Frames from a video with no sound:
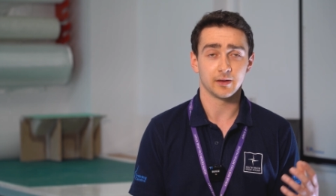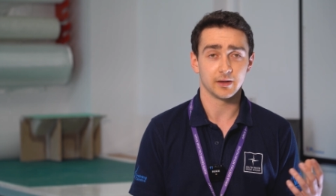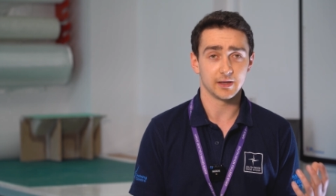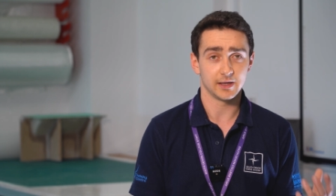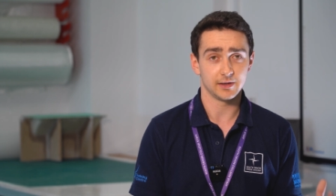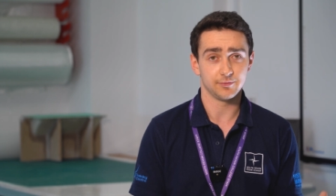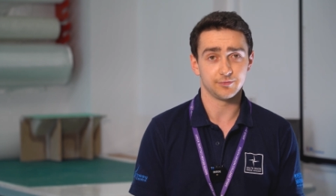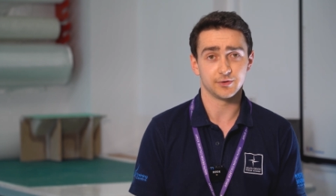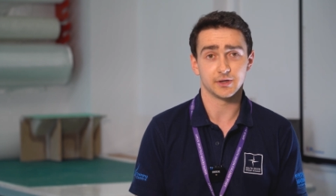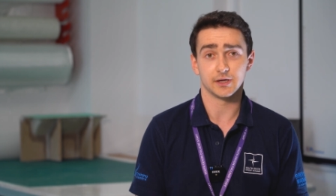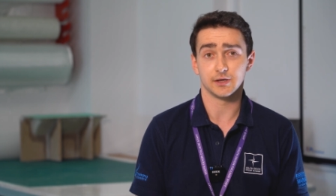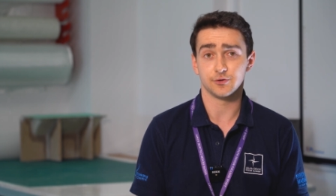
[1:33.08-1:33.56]

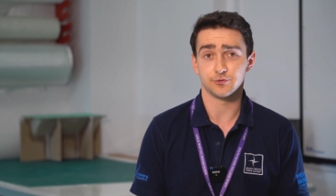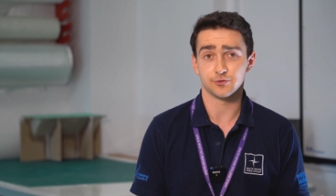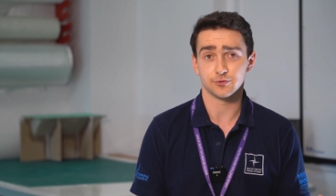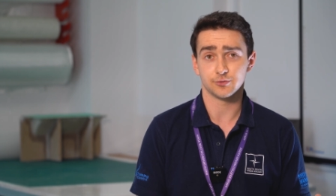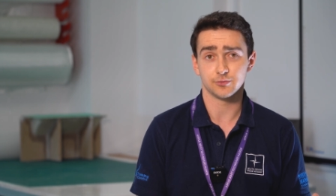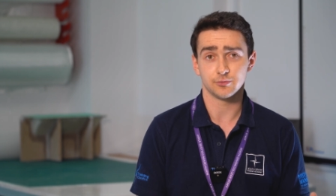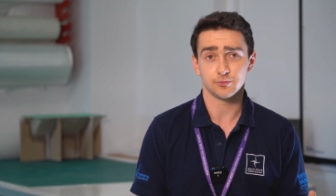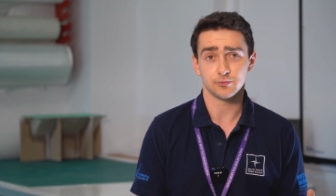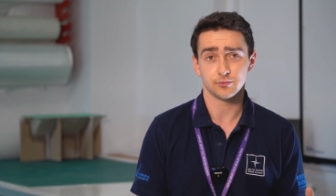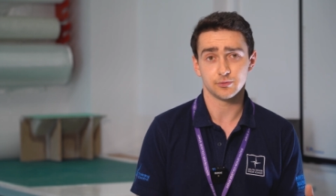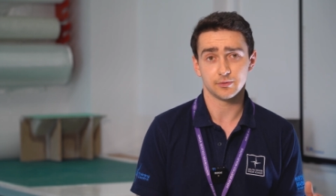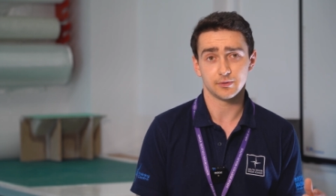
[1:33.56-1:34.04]

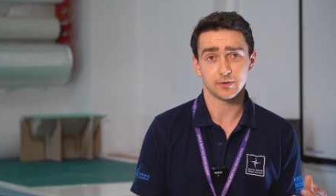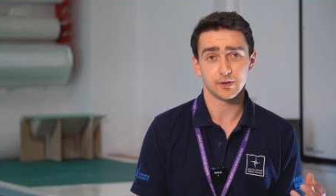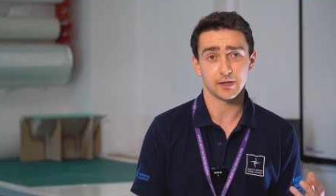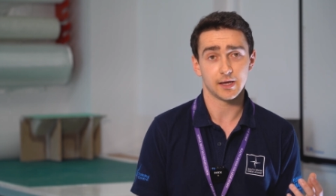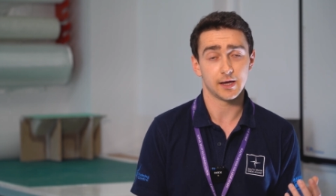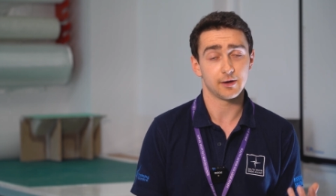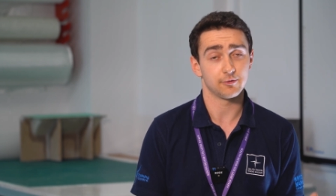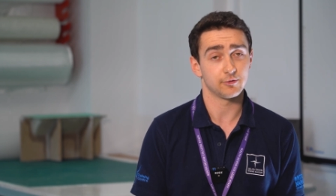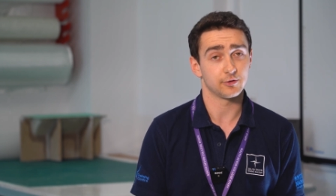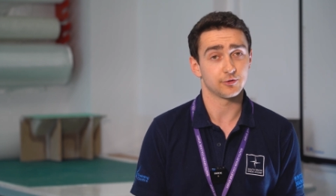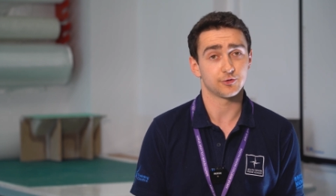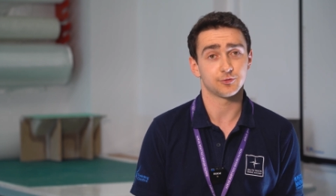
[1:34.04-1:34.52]
aviation,
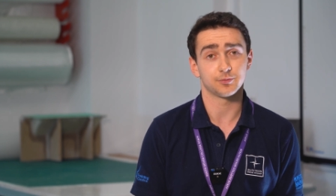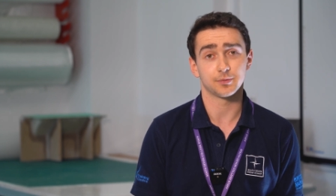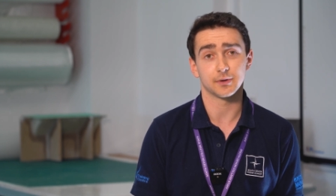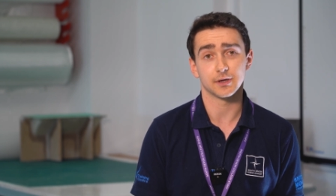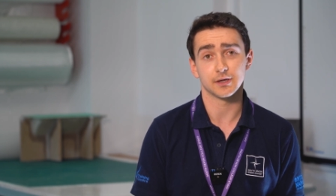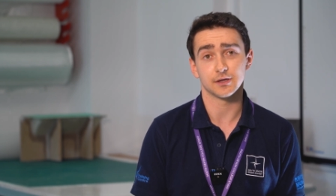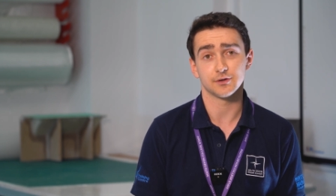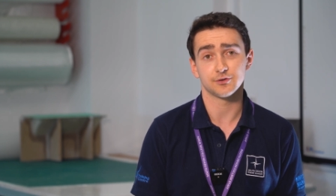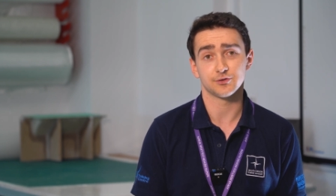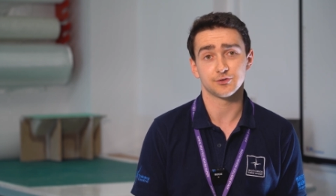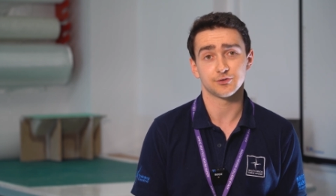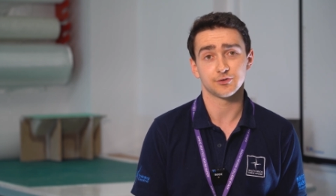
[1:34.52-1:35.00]

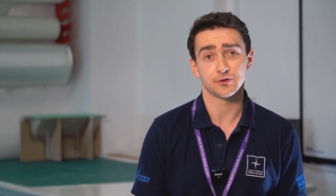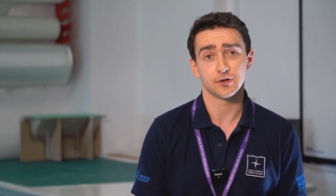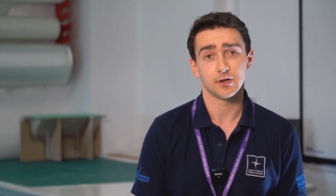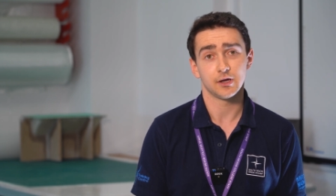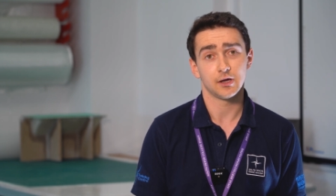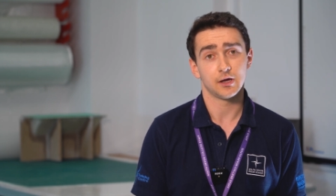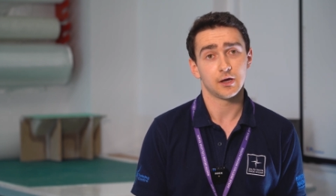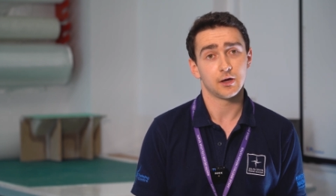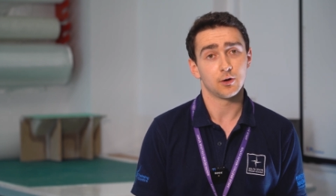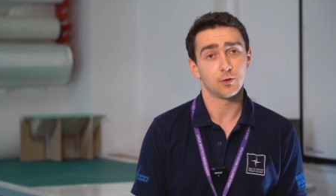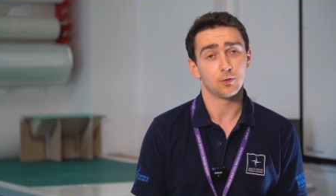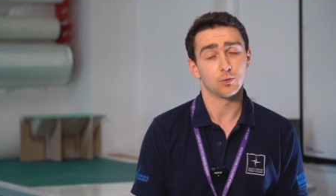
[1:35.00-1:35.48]
aerospace,
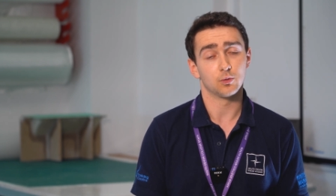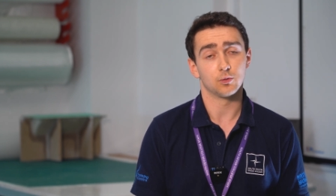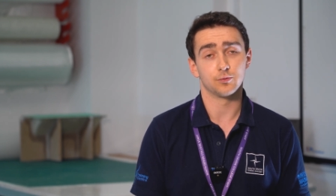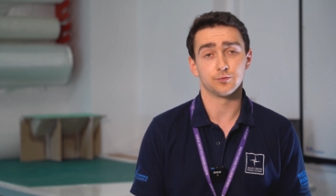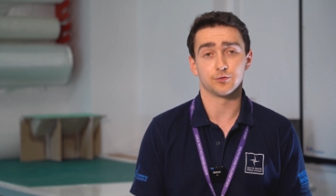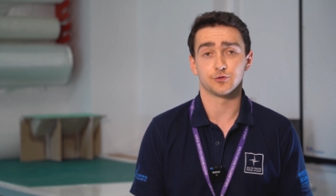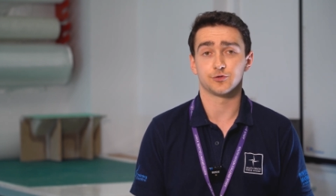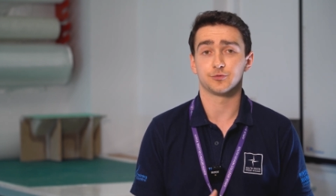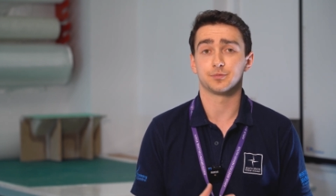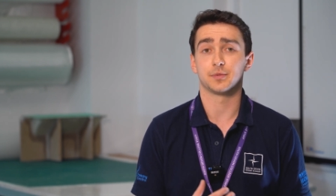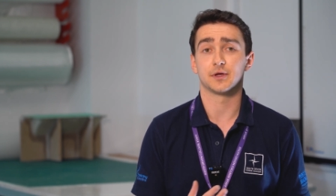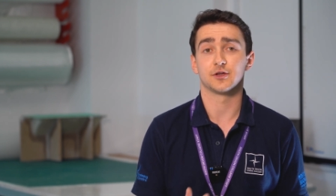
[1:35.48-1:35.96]
or
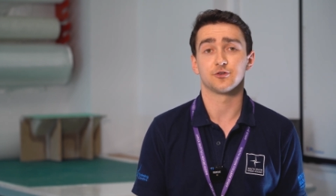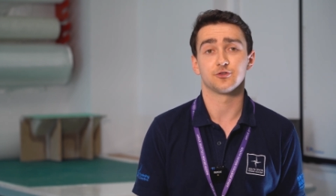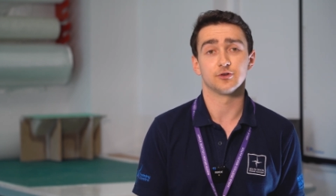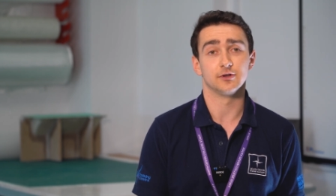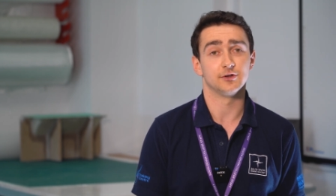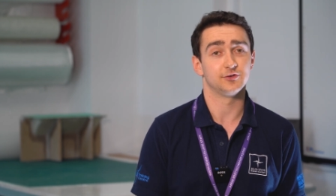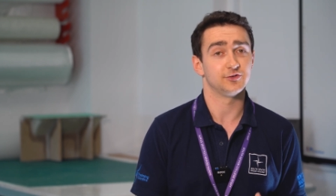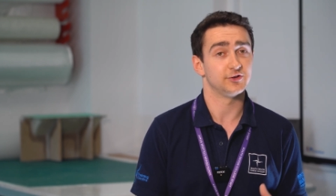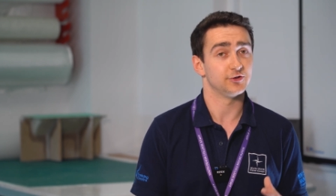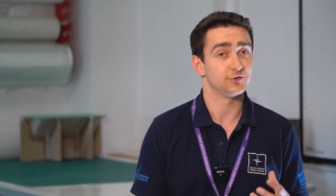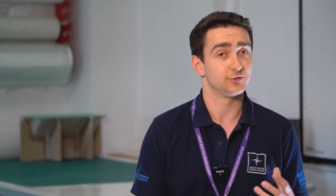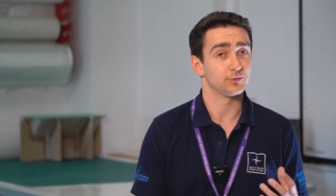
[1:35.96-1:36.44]
for
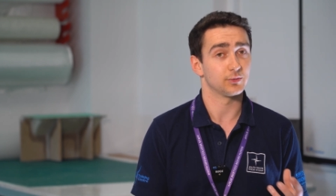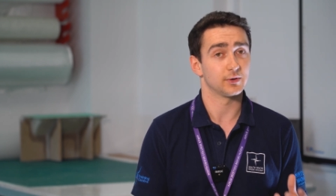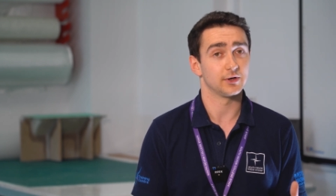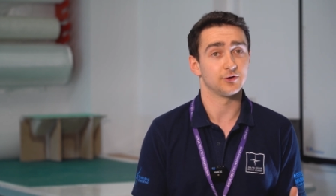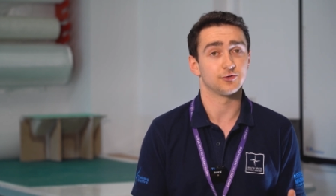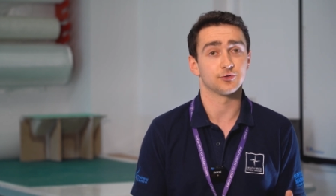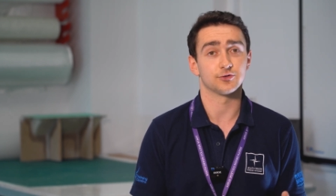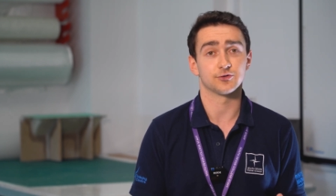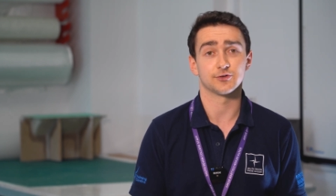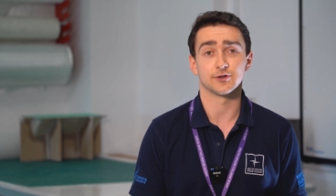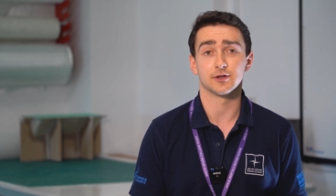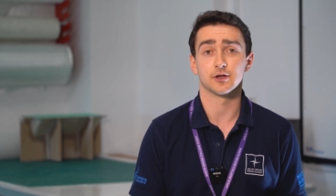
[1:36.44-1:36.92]
specialist
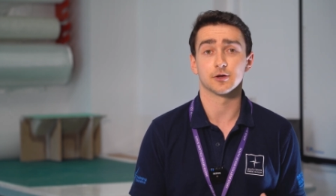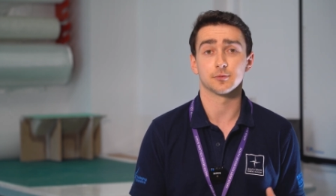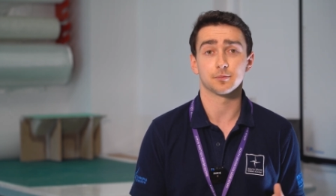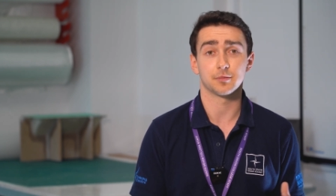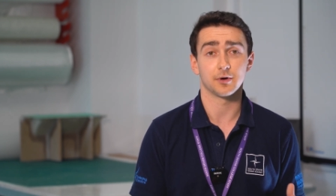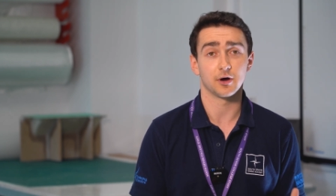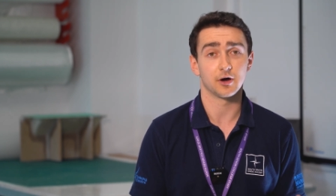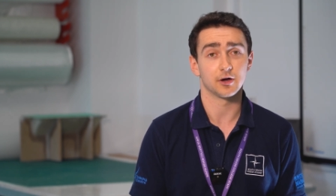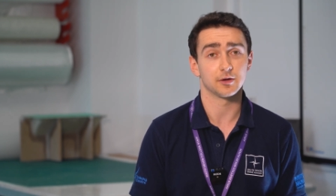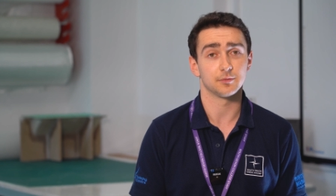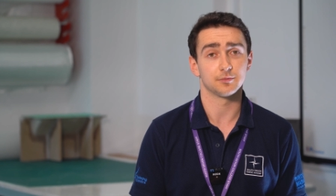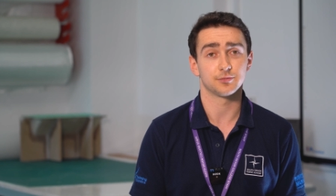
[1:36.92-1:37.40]
situations like
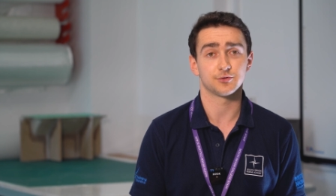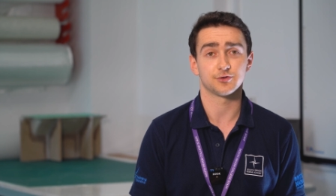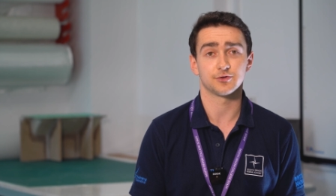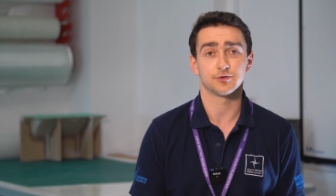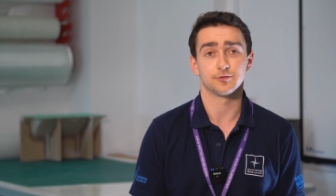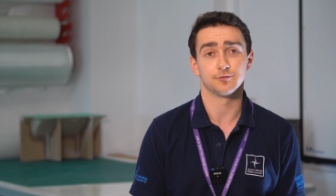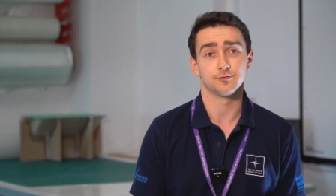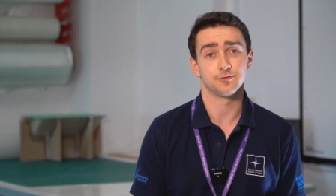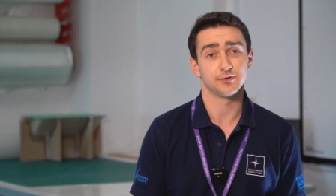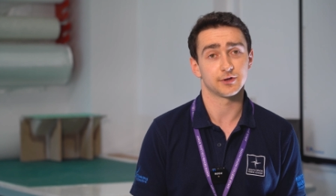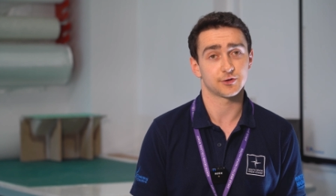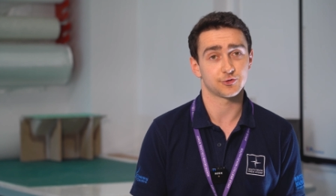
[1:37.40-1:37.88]
pipes
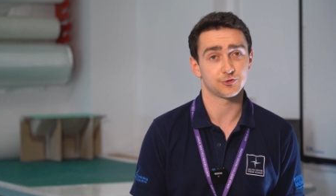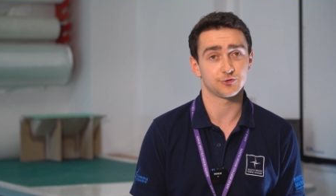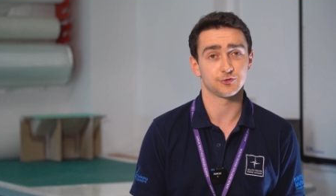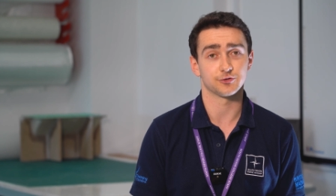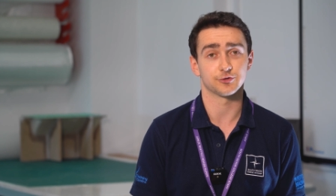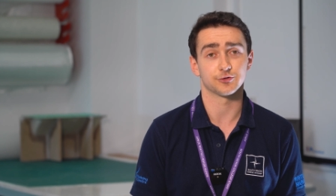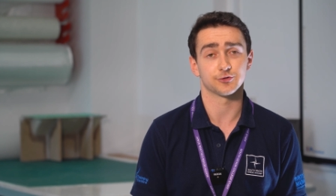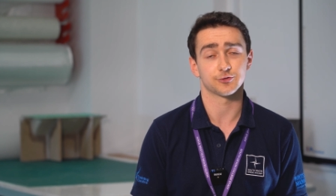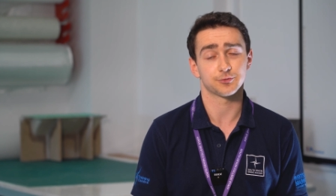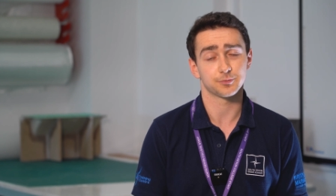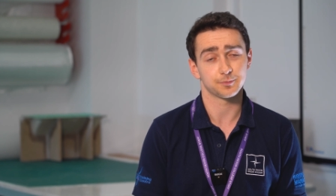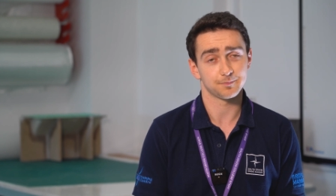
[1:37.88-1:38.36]
and
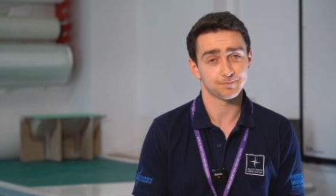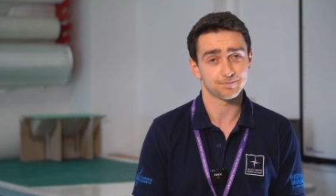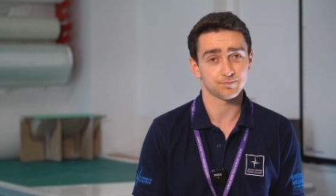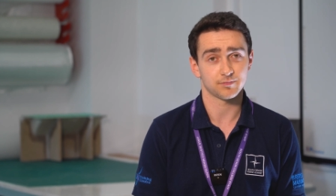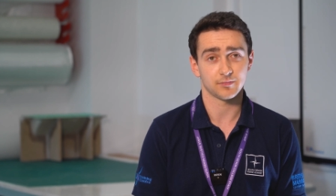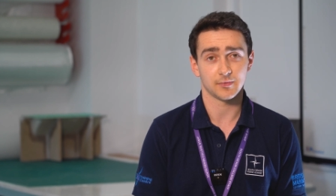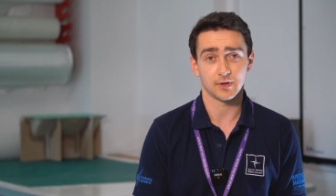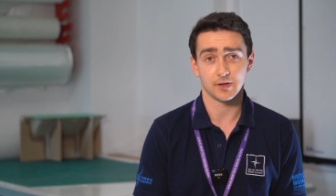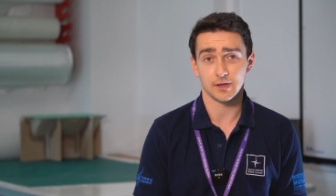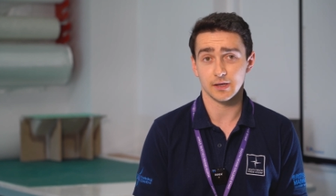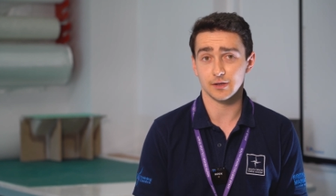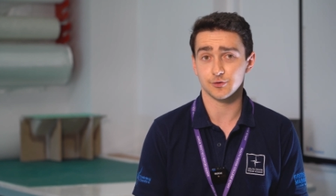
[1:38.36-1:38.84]
fixtures.
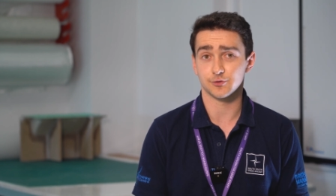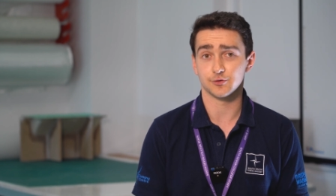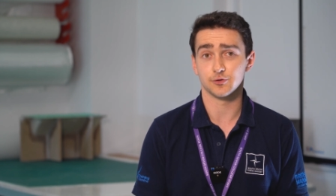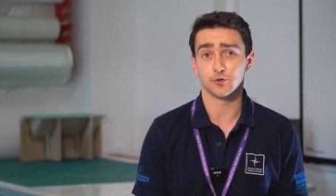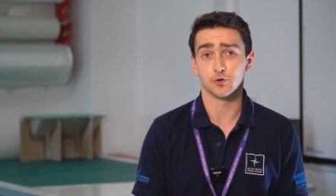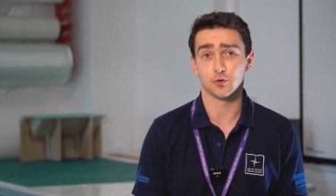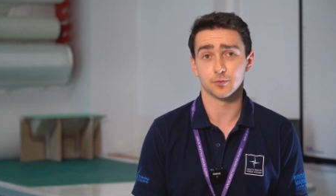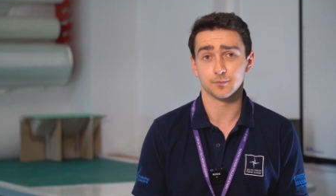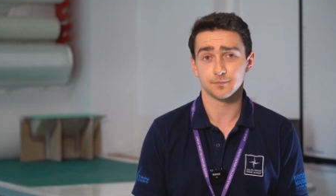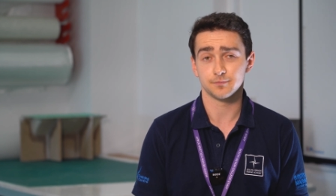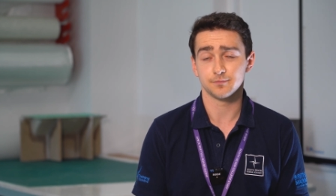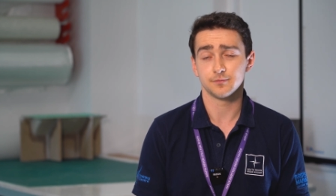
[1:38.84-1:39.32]
It's
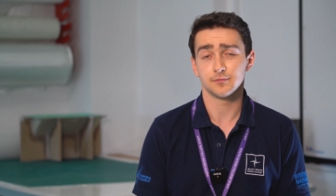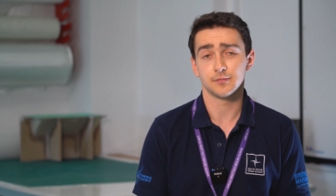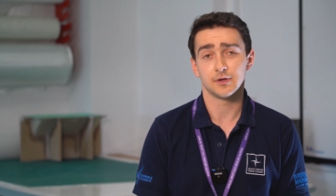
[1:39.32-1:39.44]
not.